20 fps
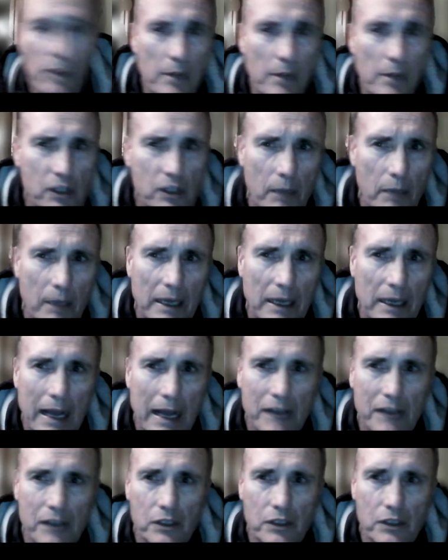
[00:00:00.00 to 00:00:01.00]
somebody
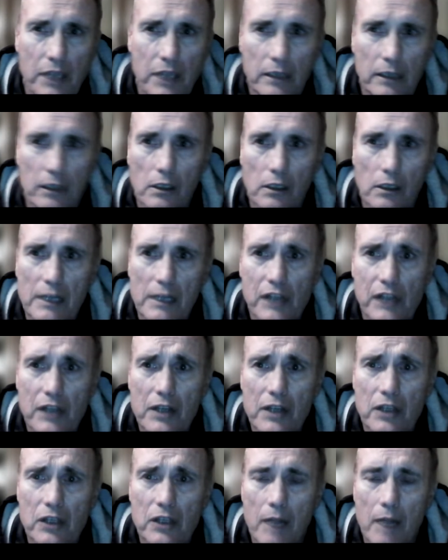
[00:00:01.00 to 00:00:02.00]
has to take a little less
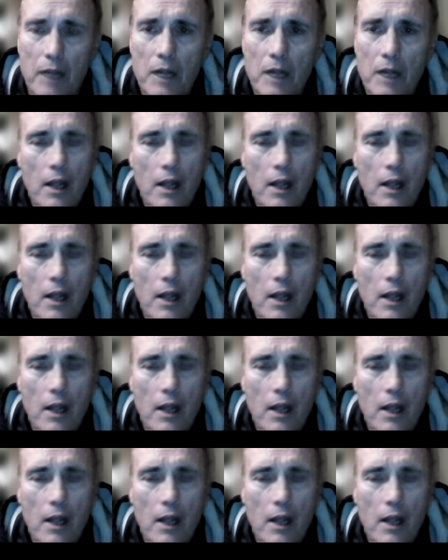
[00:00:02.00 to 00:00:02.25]
ice time.